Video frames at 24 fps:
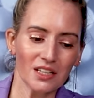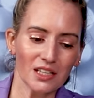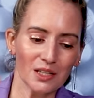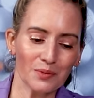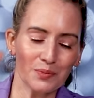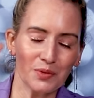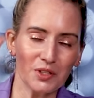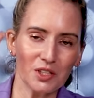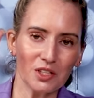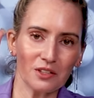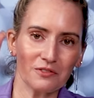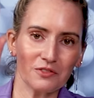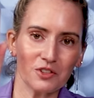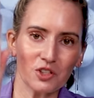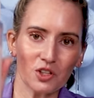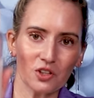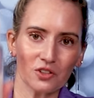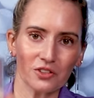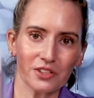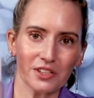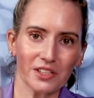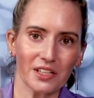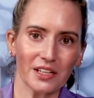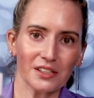The B of
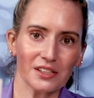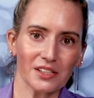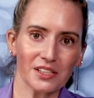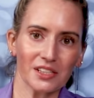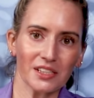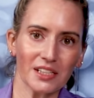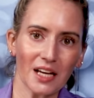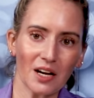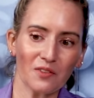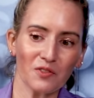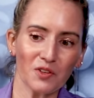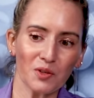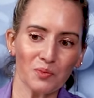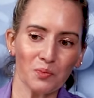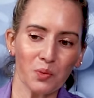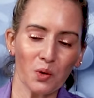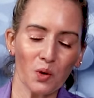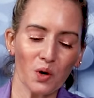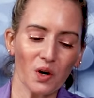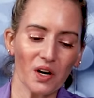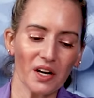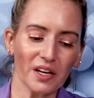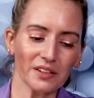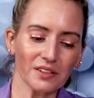Joseon has seven
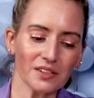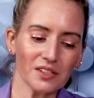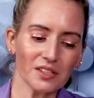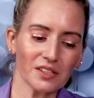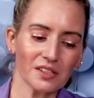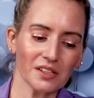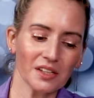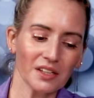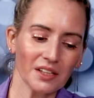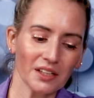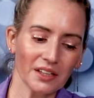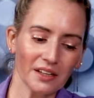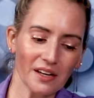points,